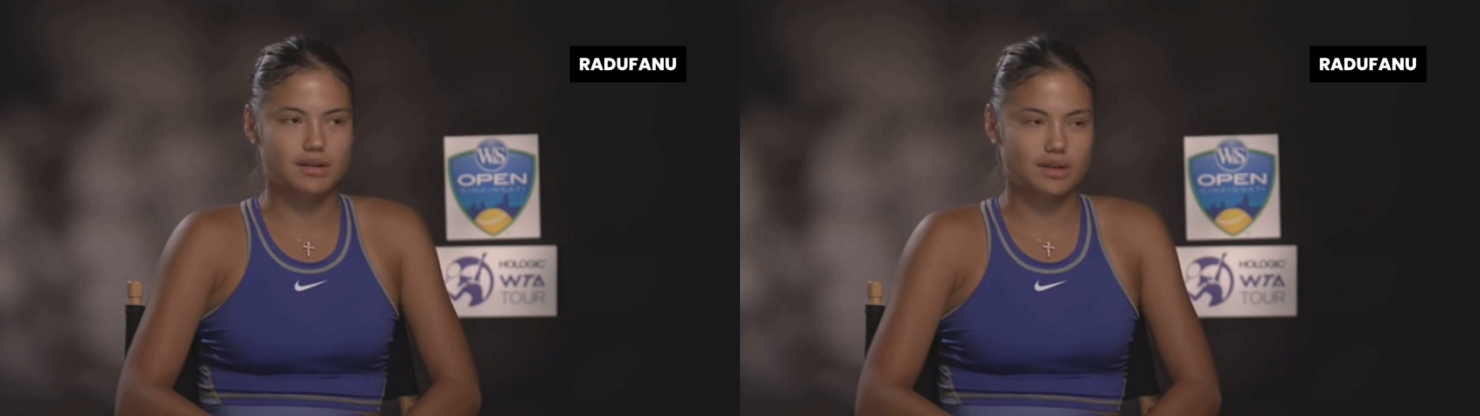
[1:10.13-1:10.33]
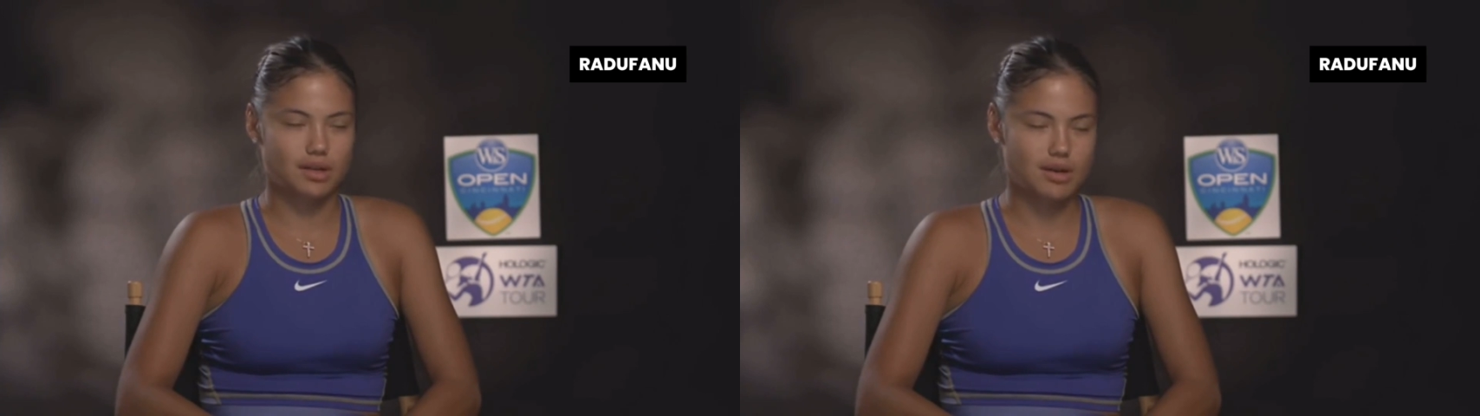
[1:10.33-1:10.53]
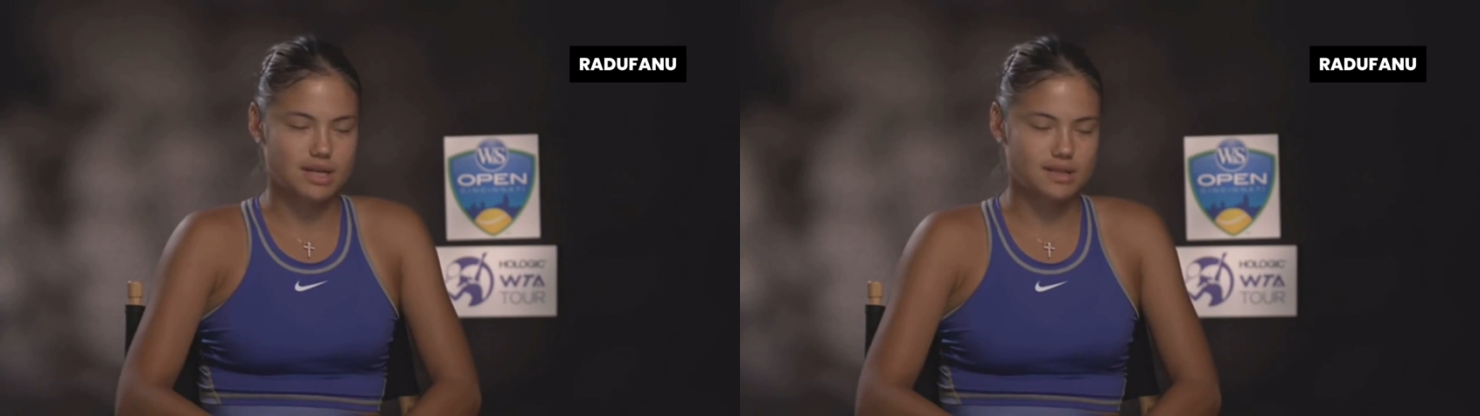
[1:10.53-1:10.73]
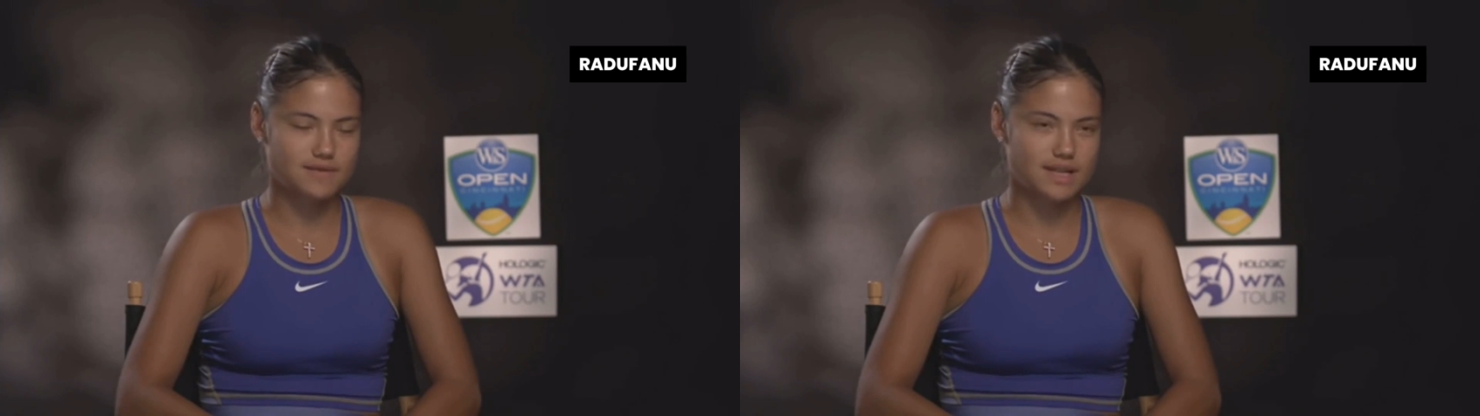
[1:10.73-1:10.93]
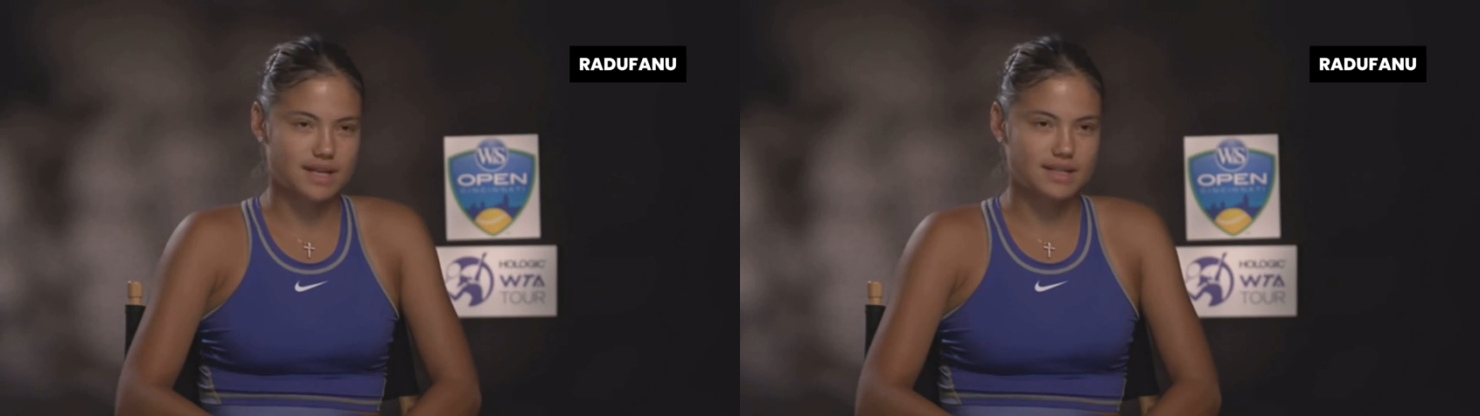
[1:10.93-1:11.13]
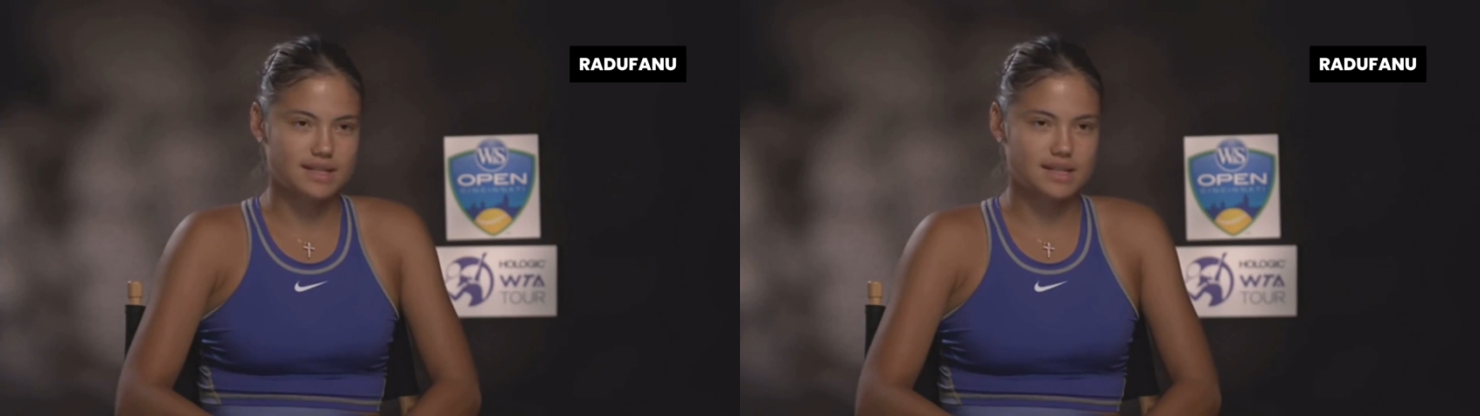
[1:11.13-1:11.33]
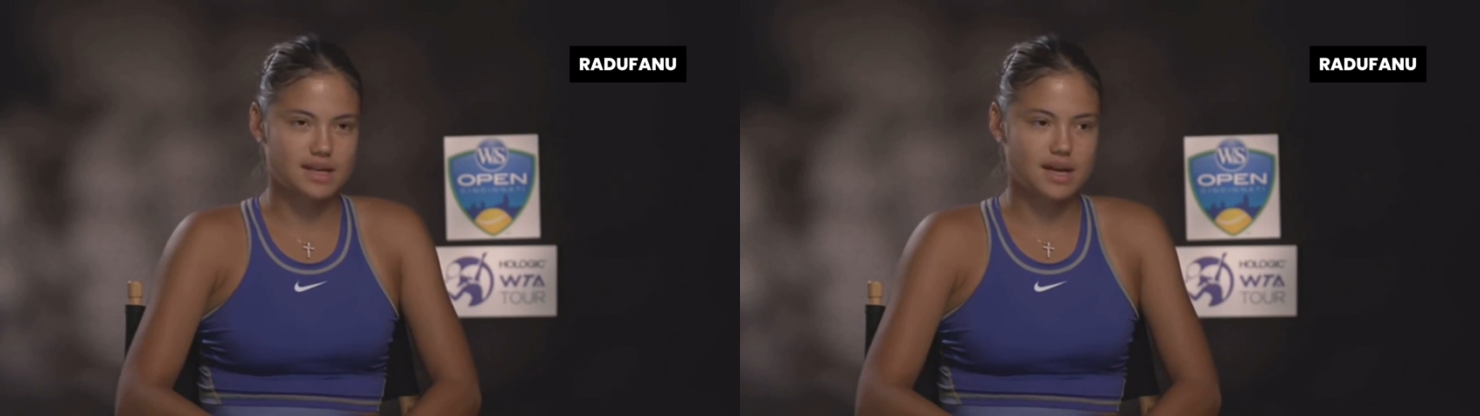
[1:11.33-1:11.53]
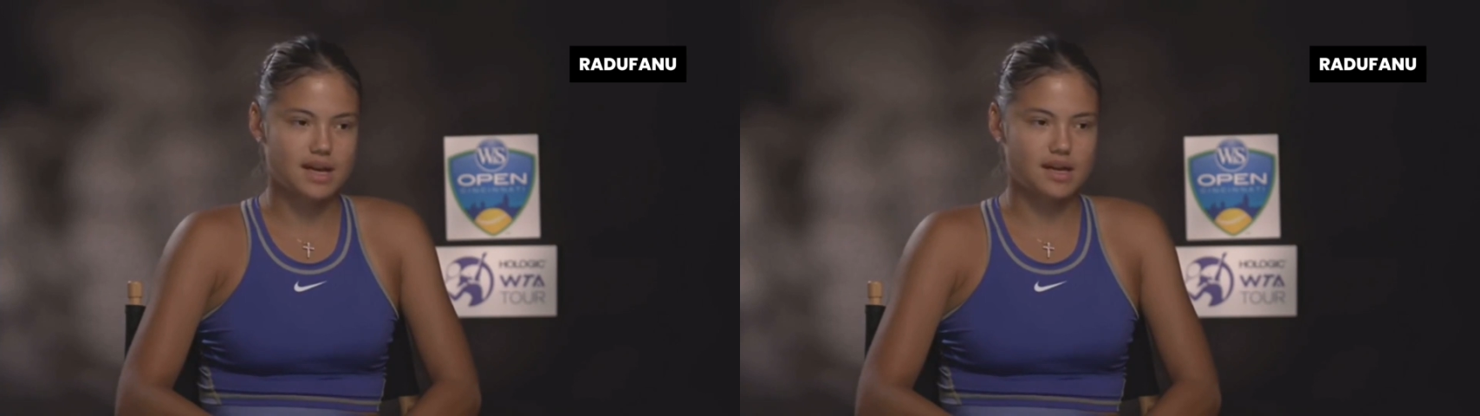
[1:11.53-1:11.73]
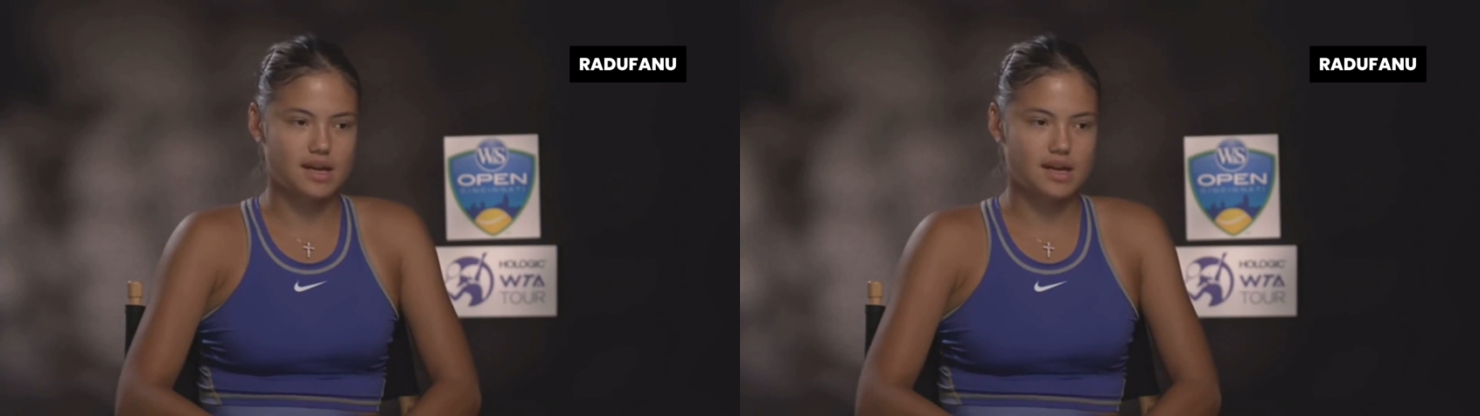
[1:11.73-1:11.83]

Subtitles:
aggressive tennis tonight,